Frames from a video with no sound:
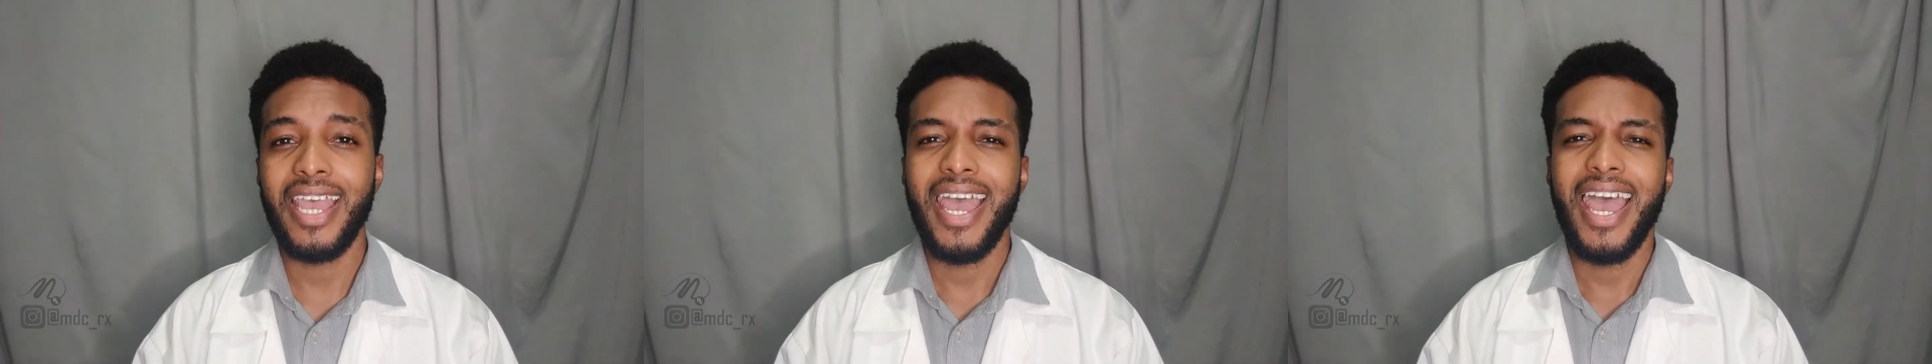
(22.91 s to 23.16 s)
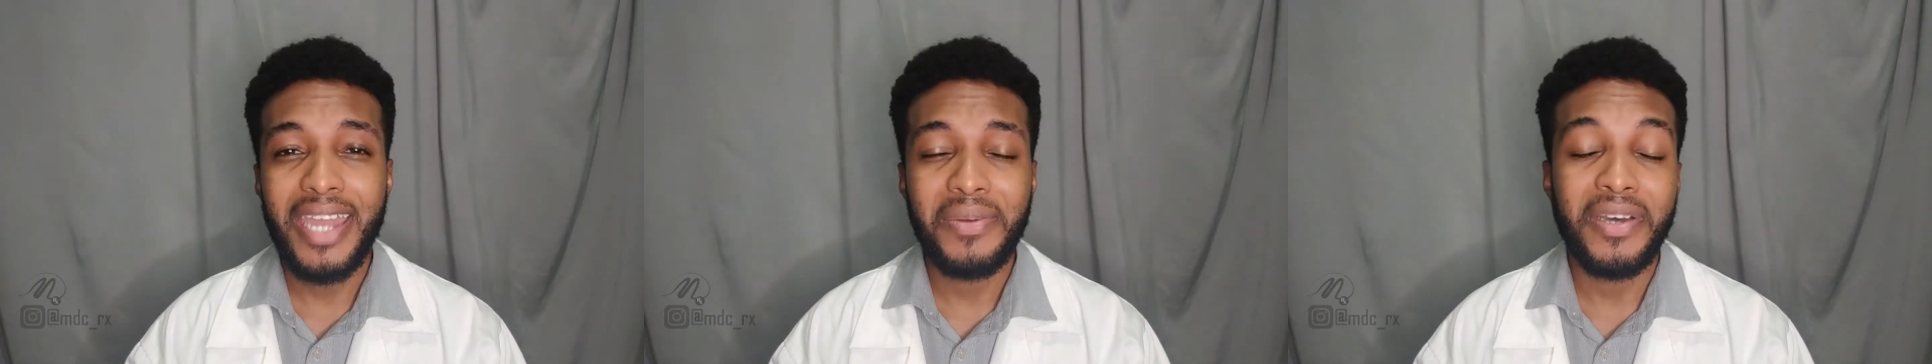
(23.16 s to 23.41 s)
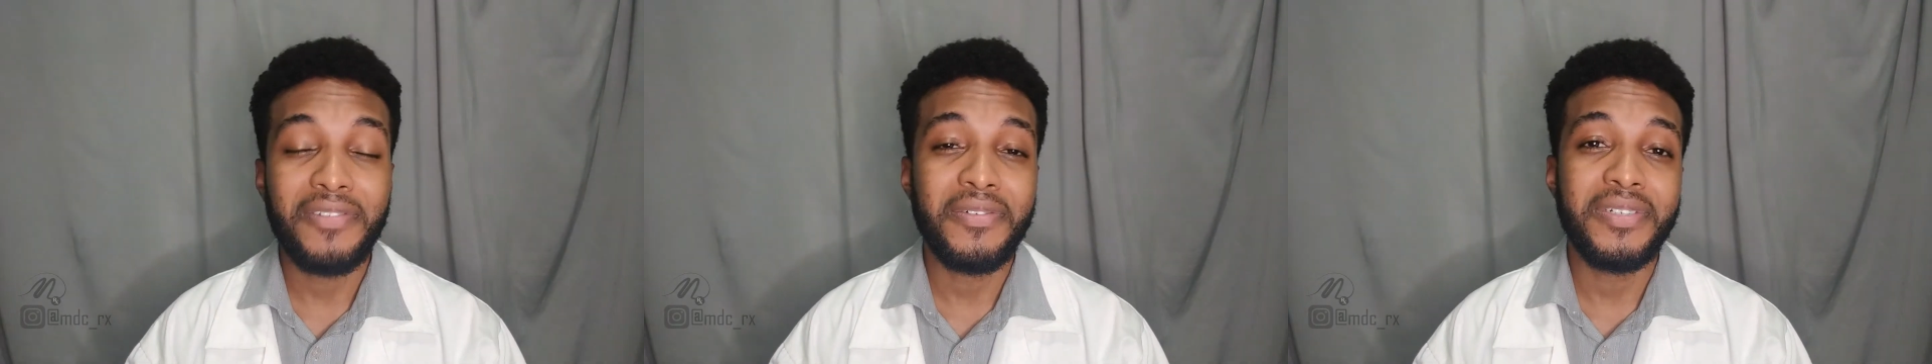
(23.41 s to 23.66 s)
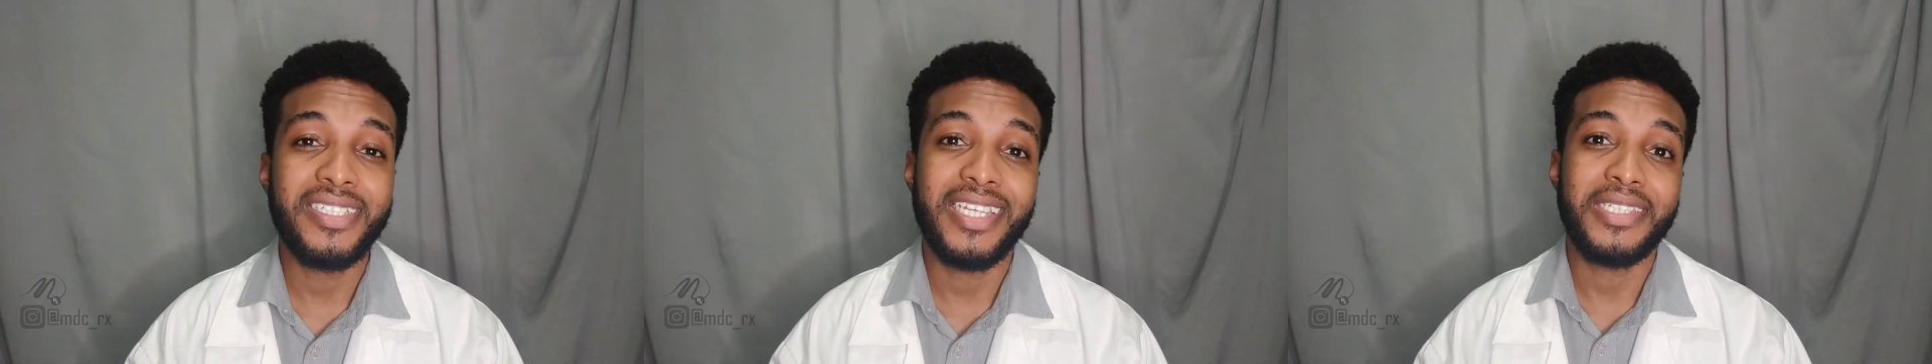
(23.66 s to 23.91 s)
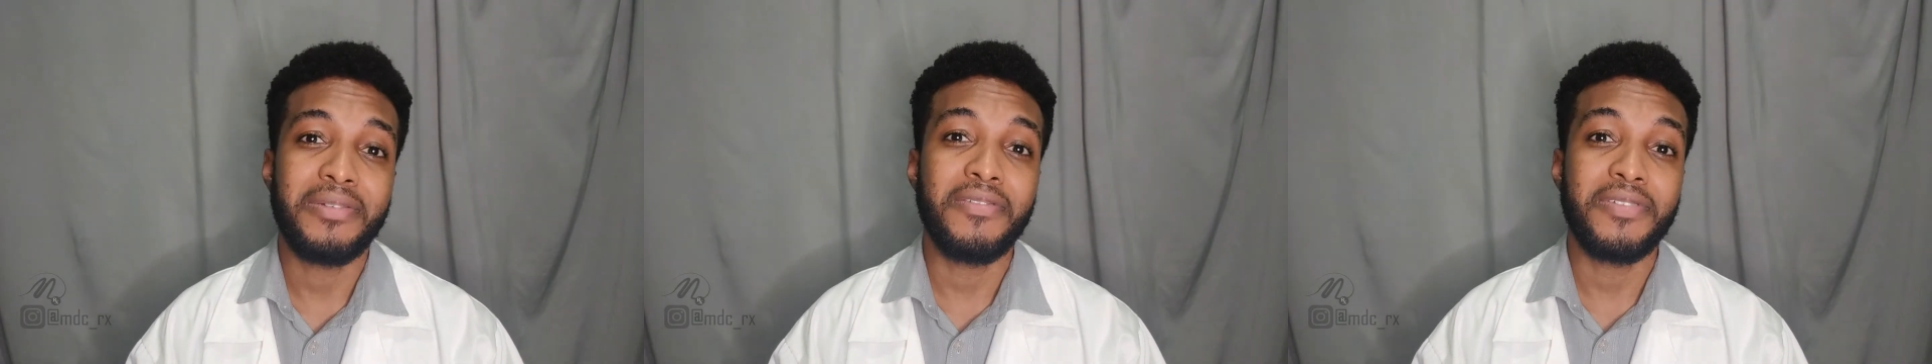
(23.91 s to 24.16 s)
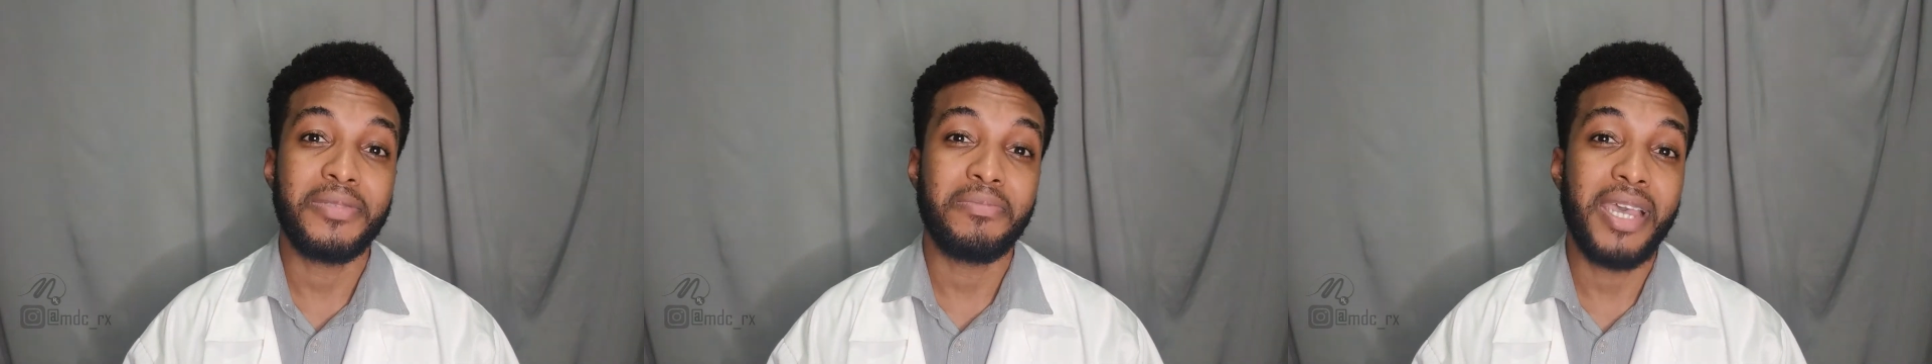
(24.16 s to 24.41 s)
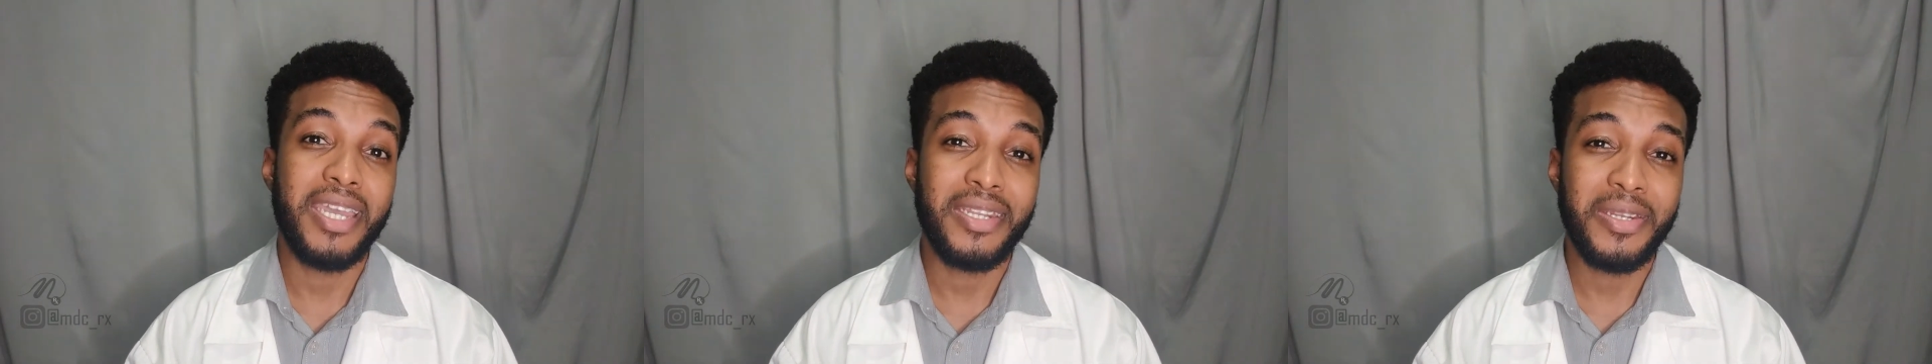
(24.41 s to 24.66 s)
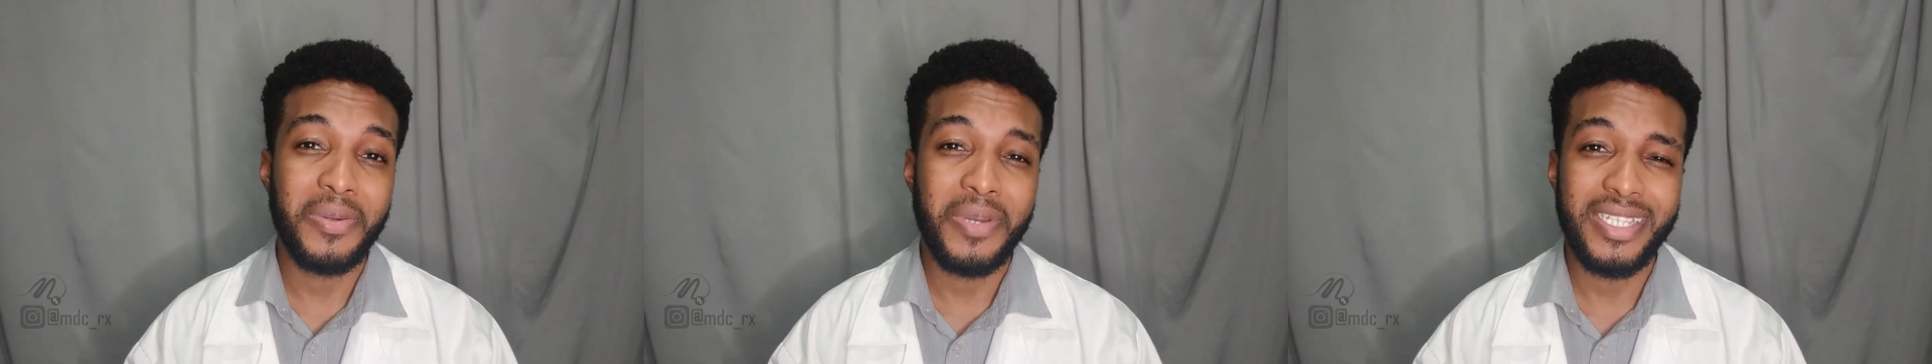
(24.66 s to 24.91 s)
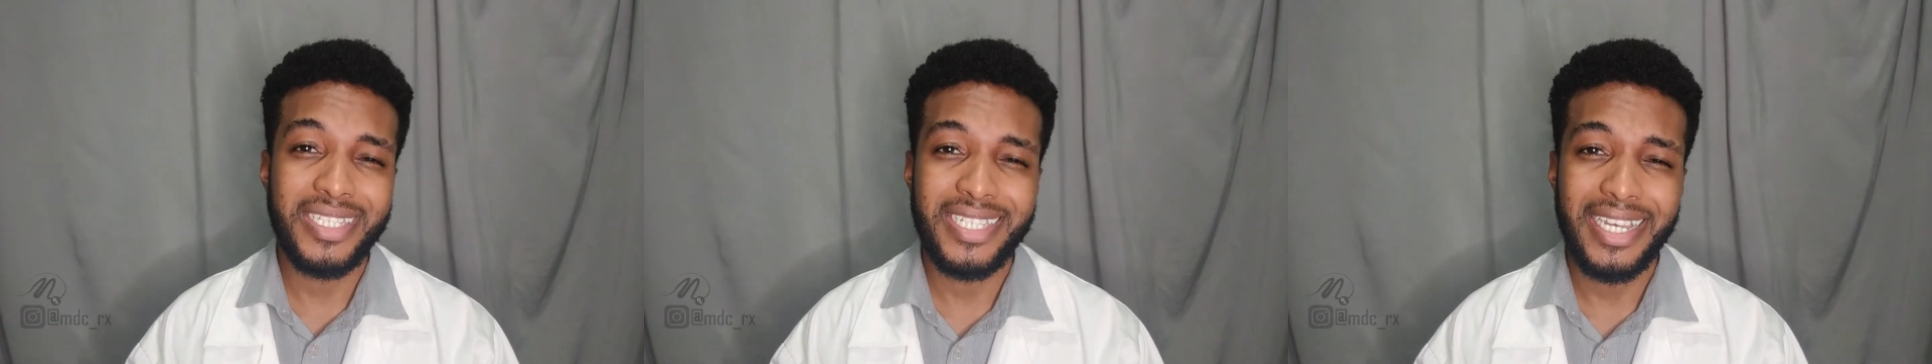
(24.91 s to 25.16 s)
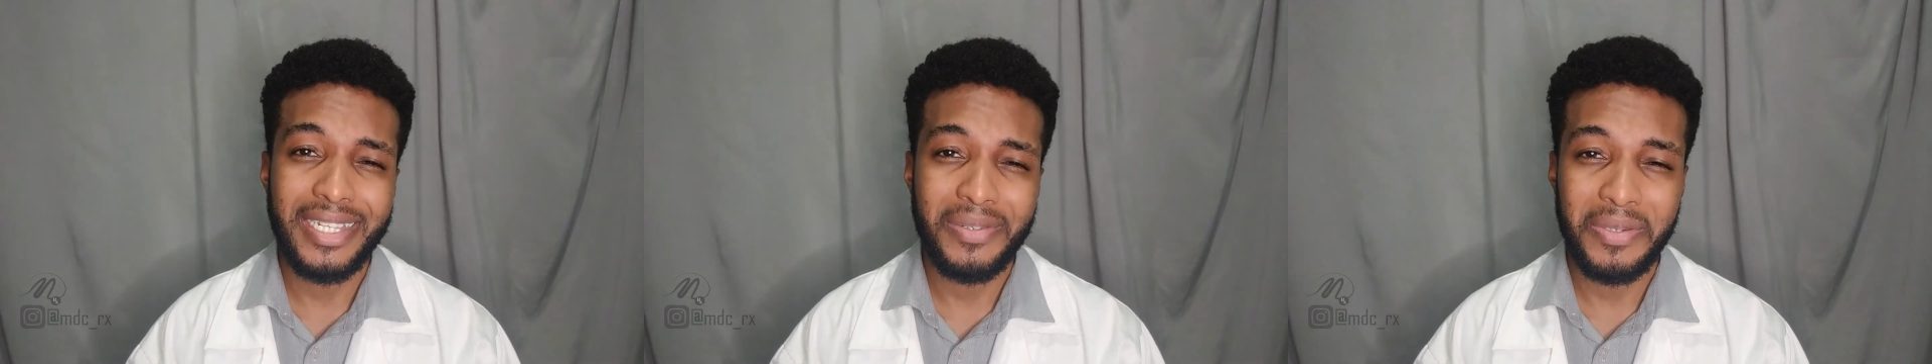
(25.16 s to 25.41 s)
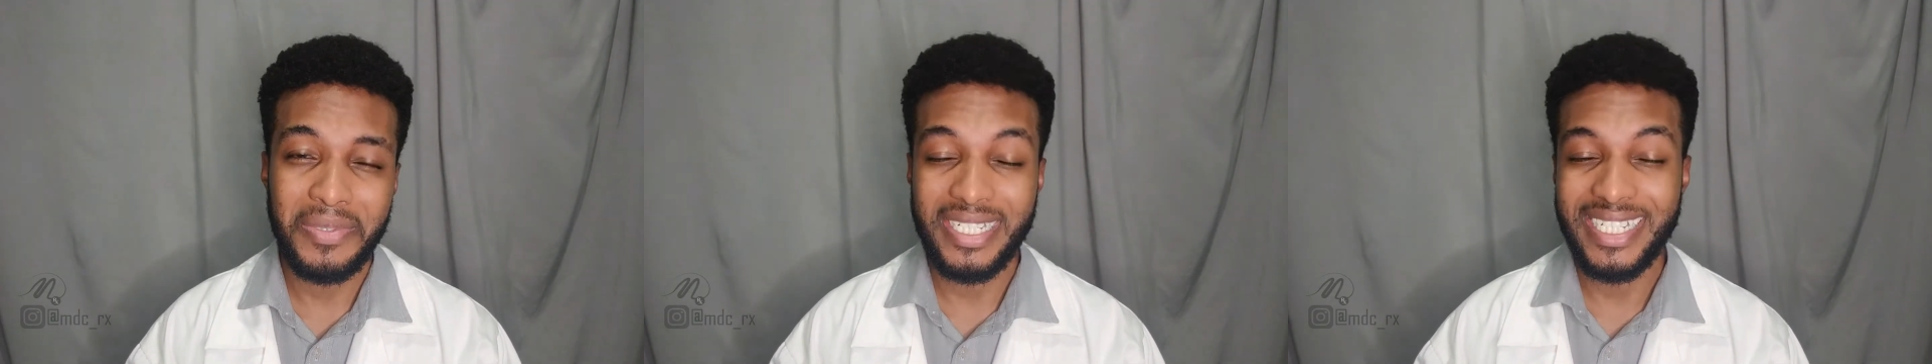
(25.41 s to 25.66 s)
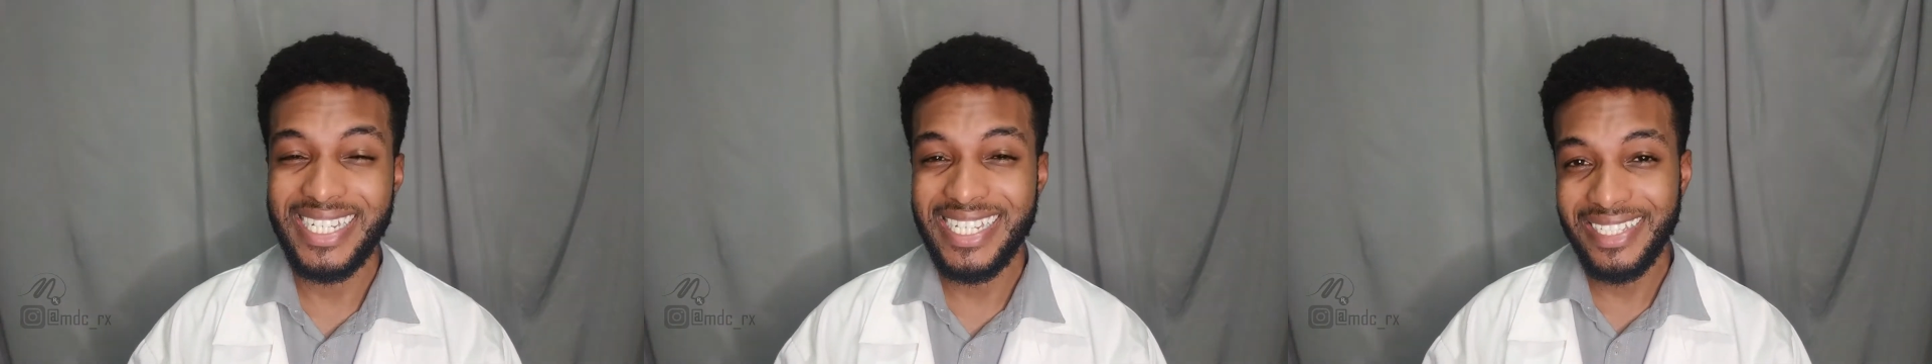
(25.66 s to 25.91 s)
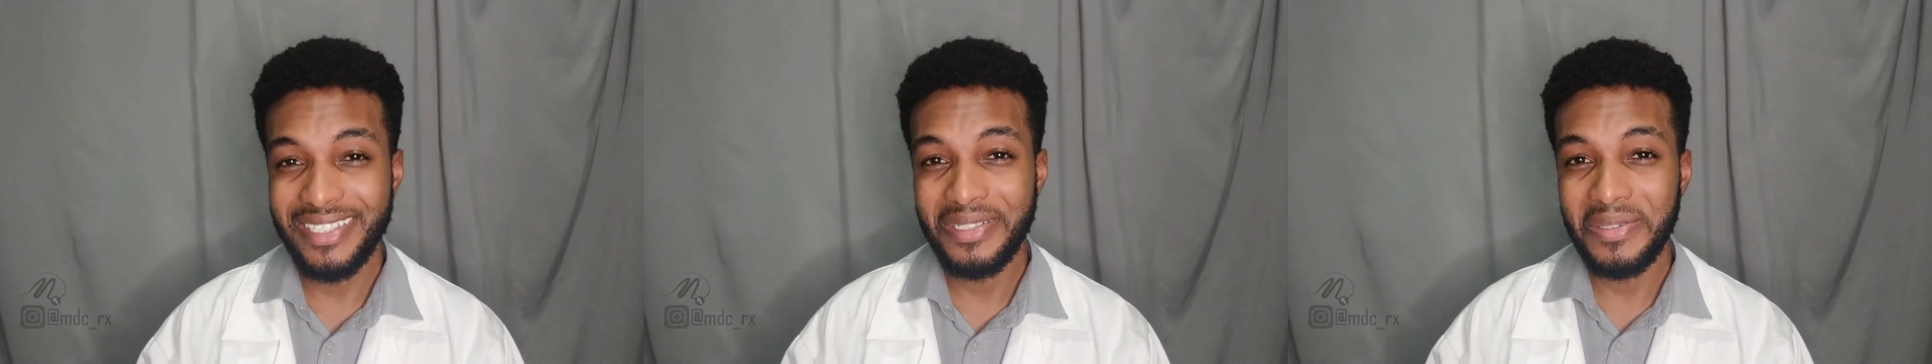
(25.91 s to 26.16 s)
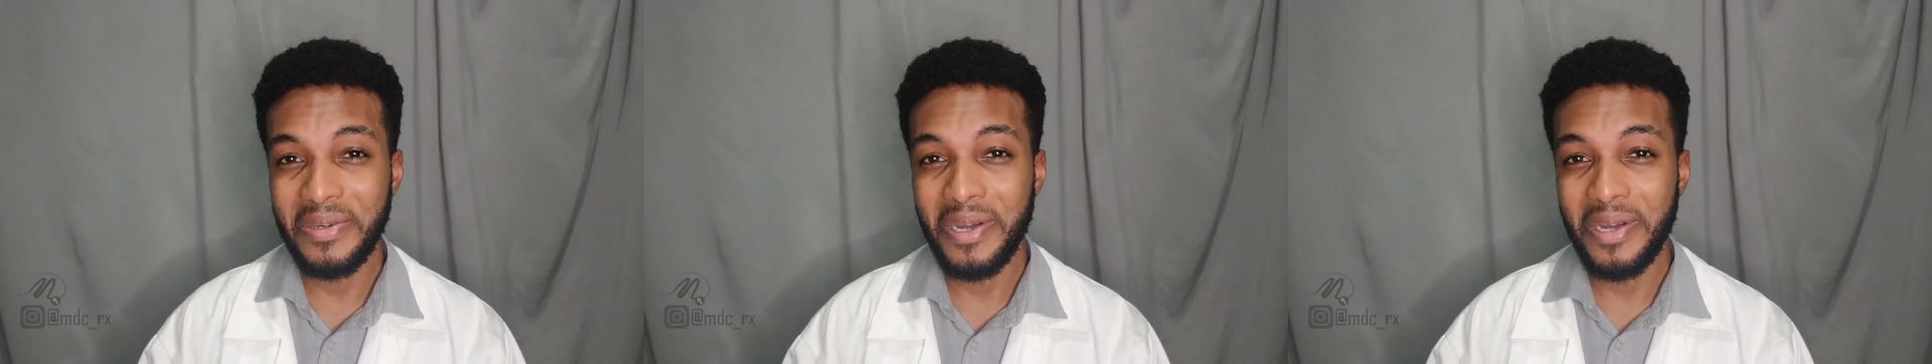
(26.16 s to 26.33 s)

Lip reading: and what I found is that some of us might not know exactly what we need to know